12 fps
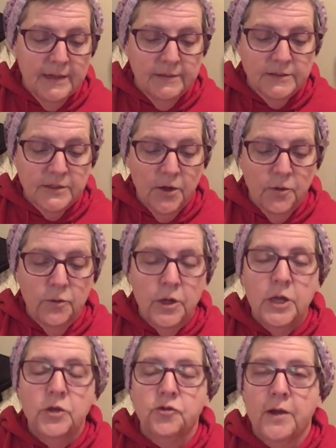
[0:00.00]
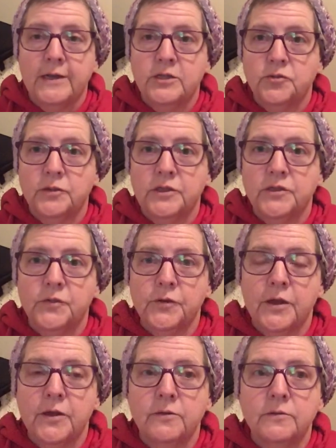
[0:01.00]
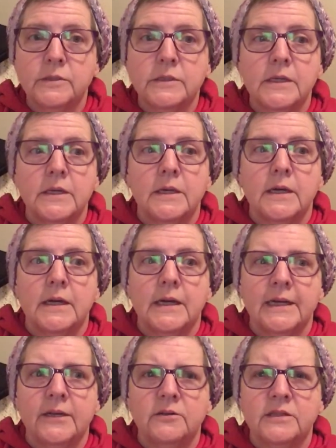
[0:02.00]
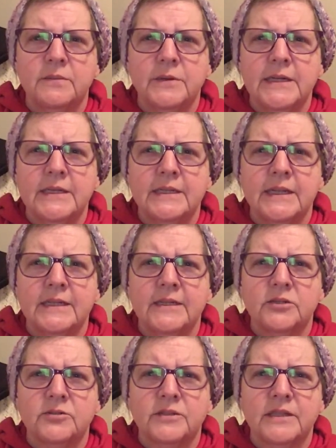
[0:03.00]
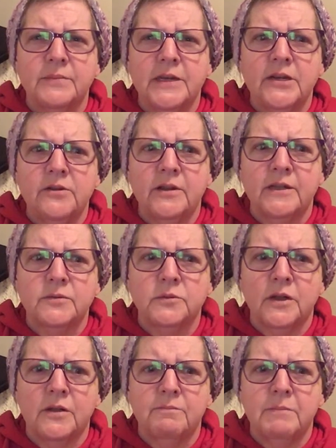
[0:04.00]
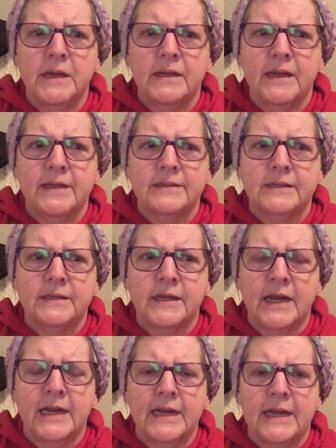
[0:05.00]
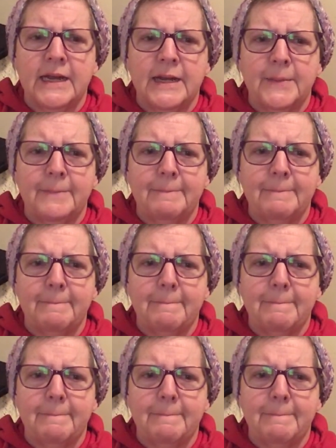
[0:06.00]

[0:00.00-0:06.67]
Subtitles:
So try to join us for those. I know somebody said that there's somebody who does one on Mondays at 9 a.m.